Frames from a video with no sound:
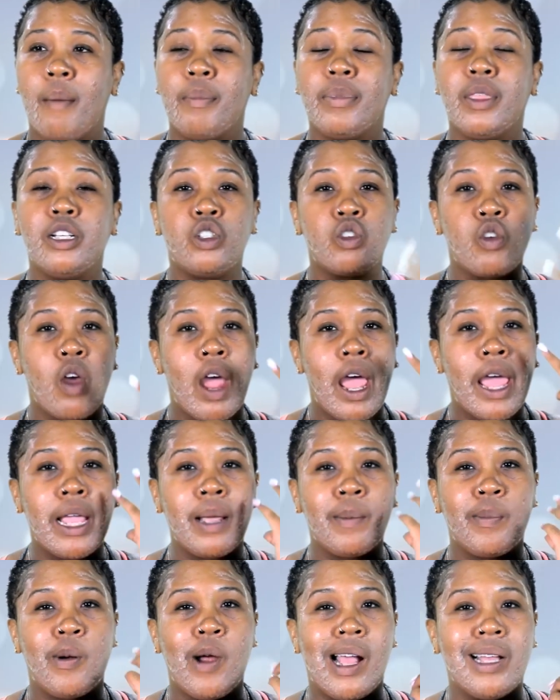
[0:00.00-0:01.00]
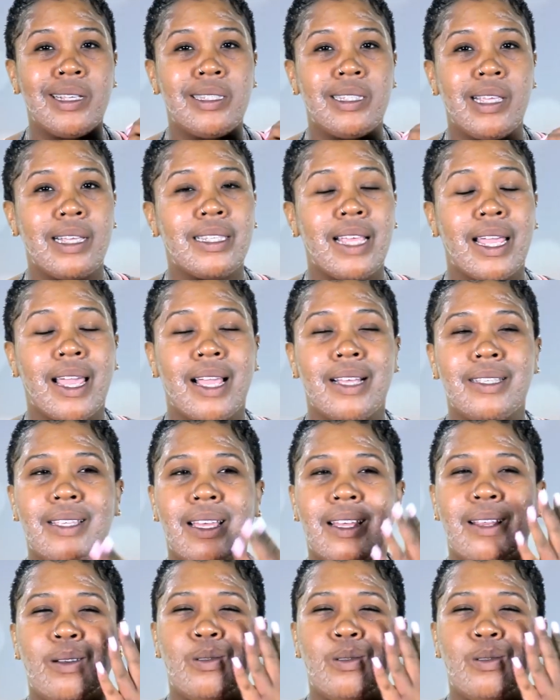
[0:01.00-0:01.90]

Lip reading: The drying process, like I said,